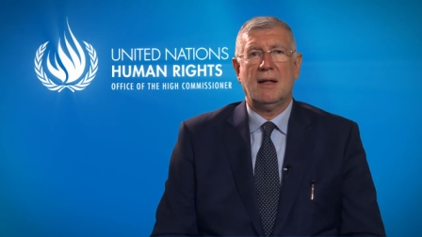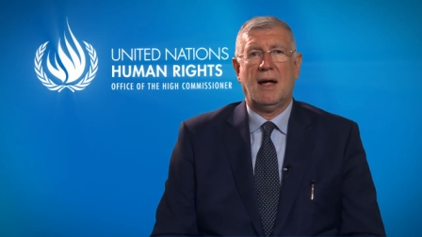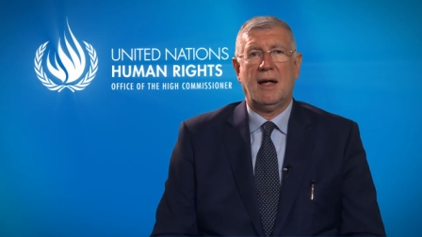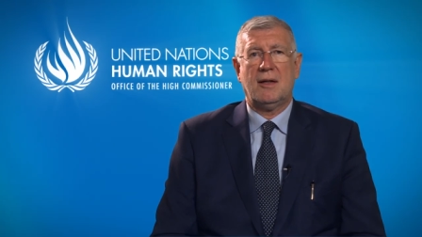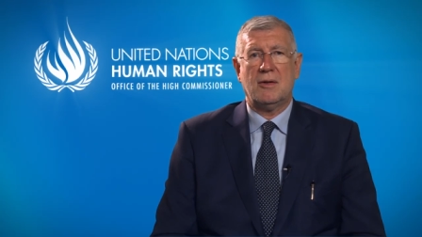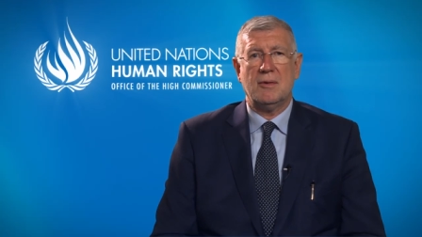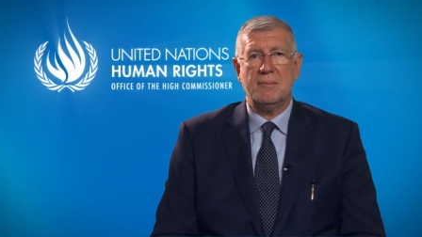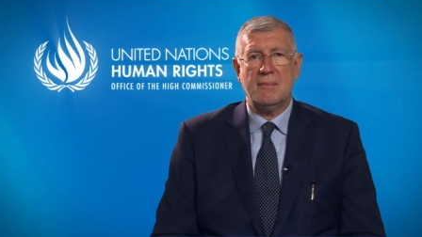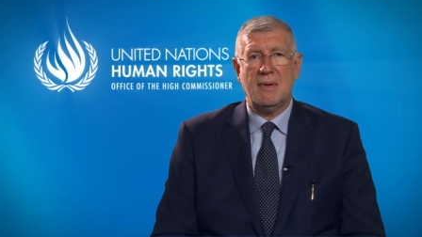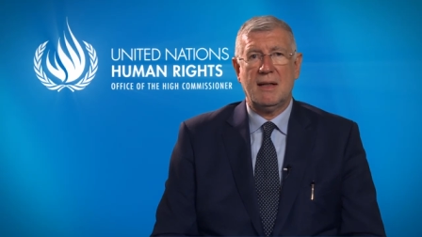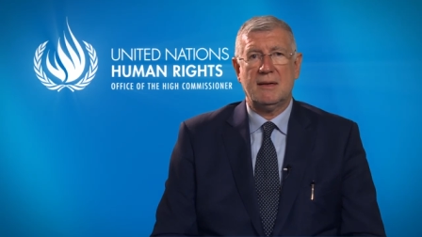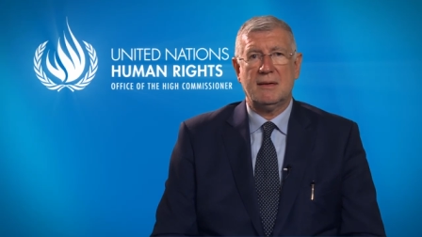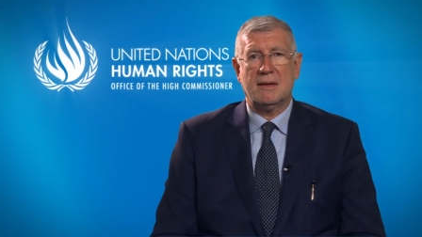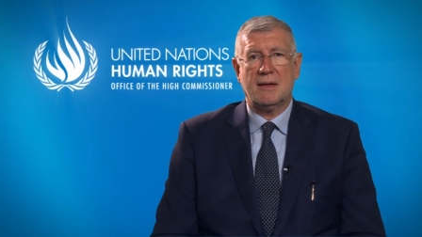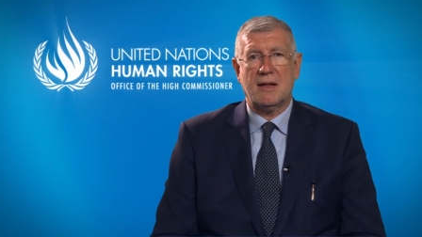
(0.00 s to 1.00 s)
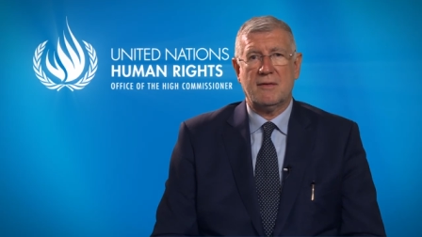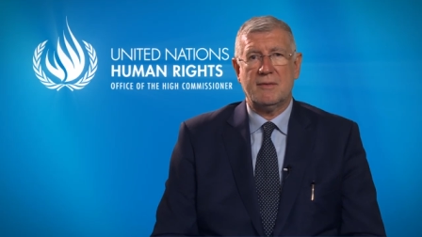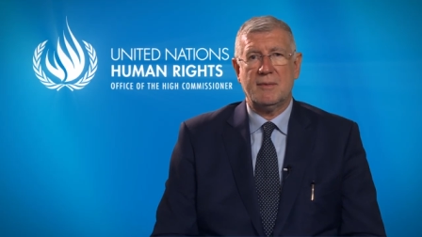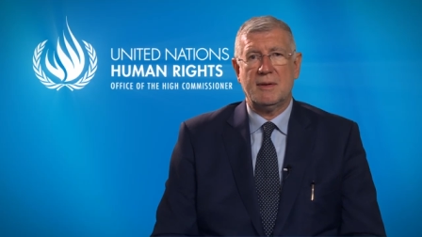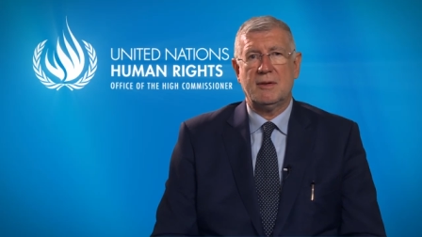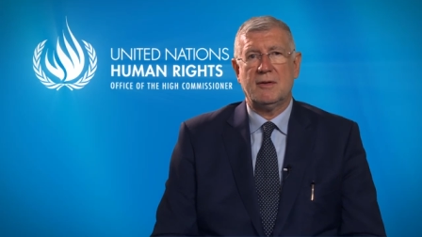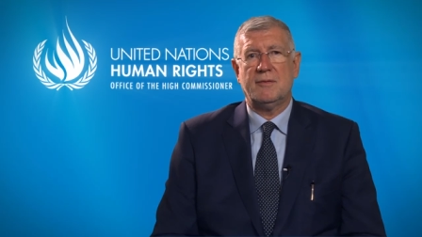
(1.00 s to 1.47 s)
I commend the
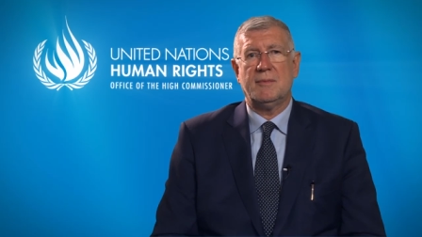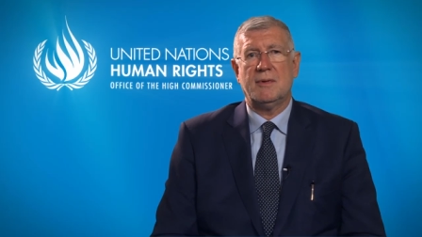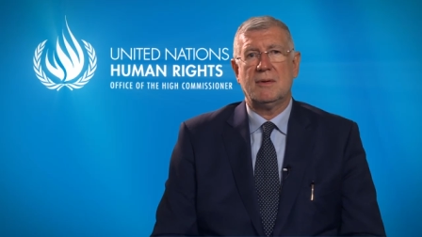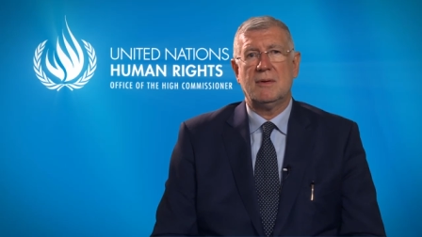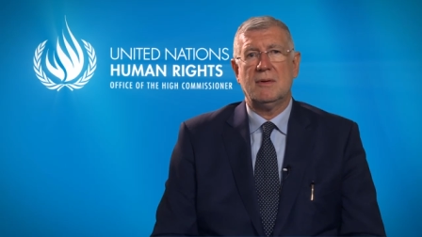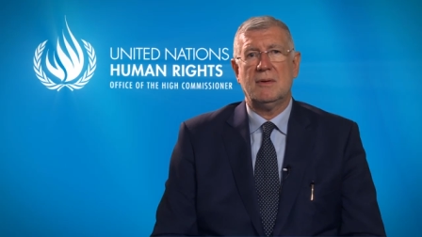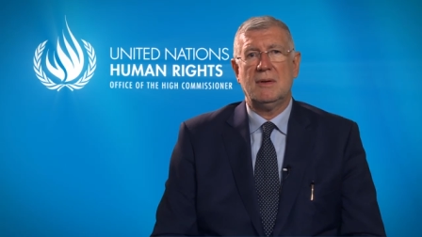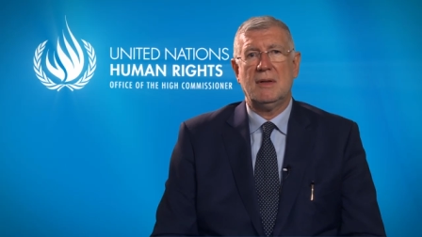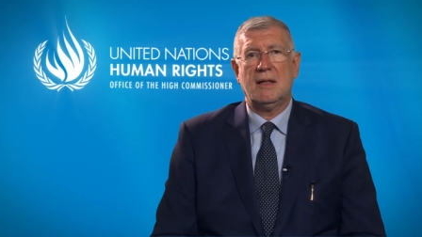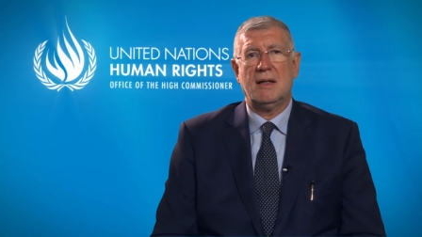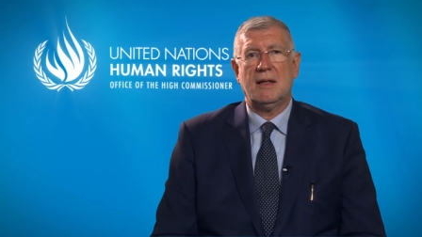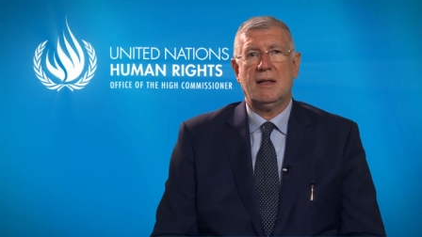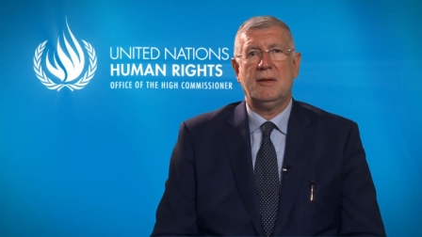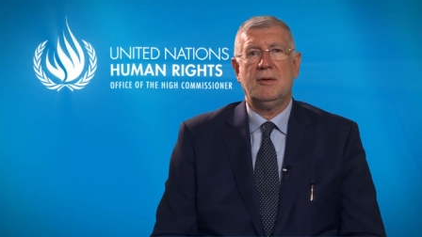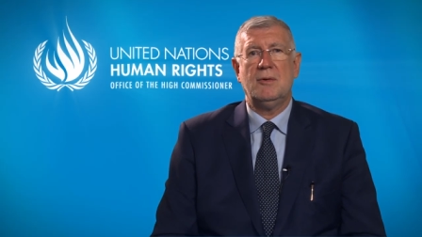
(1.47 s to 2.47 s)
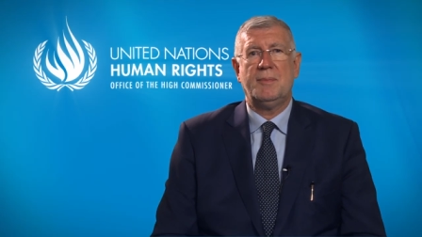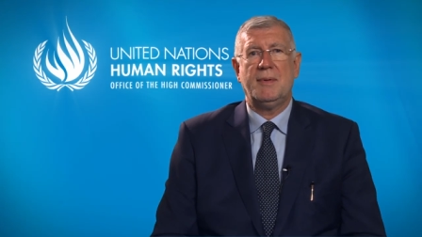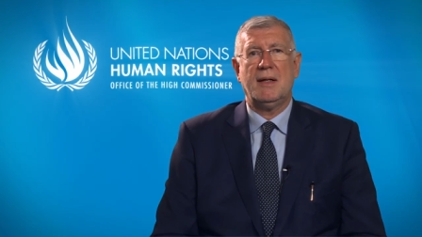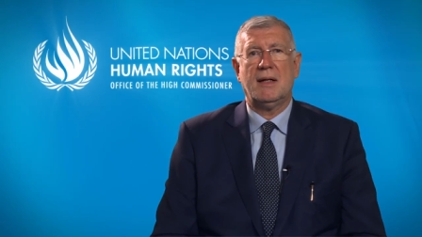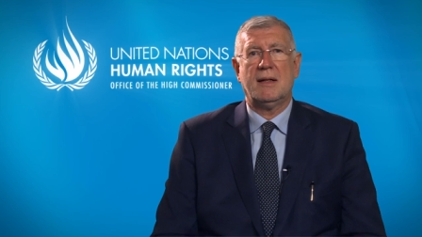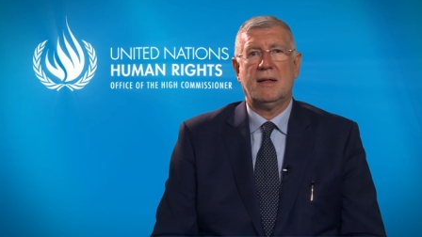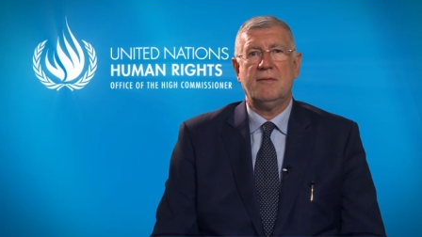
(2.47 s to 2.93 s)
government of Mongolia and
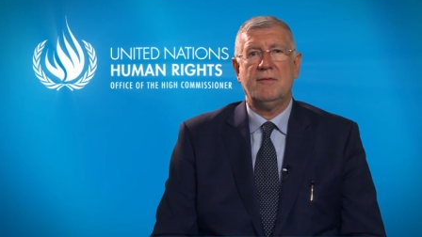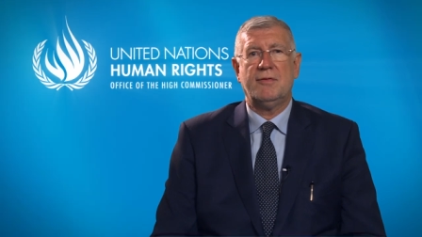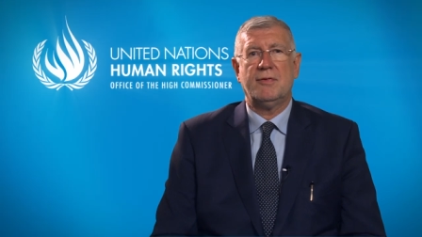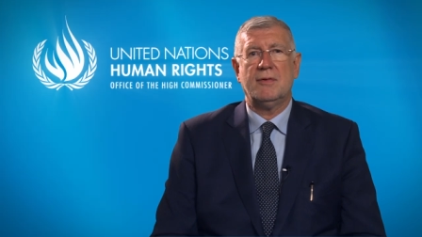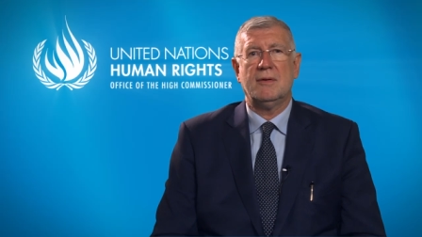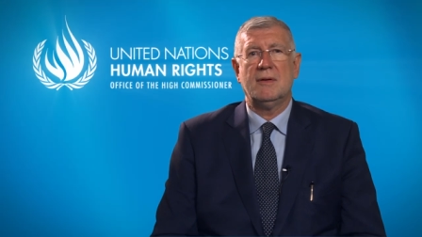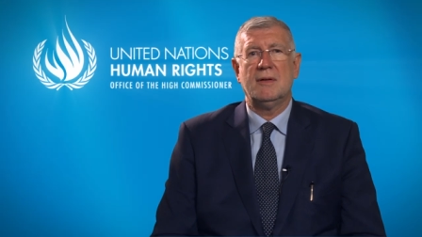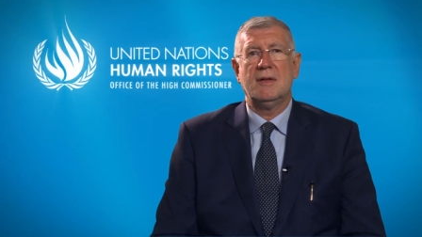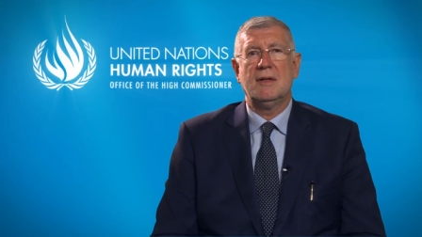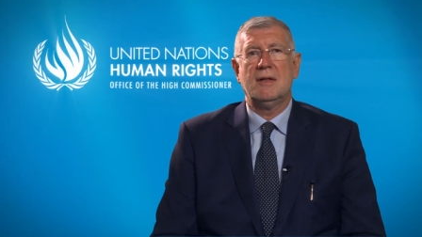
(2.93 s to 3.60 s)
UPR Info